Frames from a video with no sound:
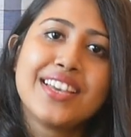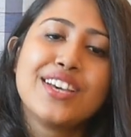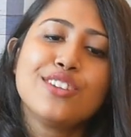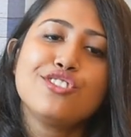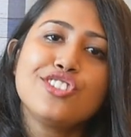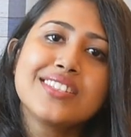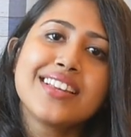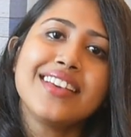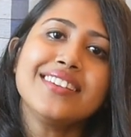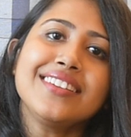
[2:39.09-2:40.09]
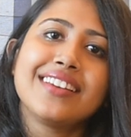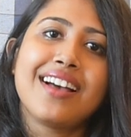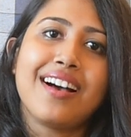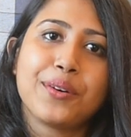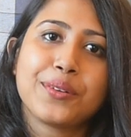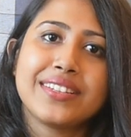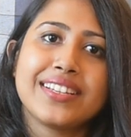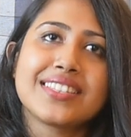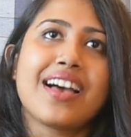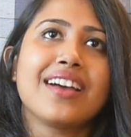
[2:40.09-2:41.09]
So just like a cloud
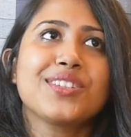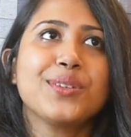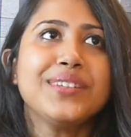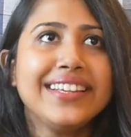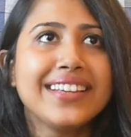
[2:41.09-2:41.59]
is totally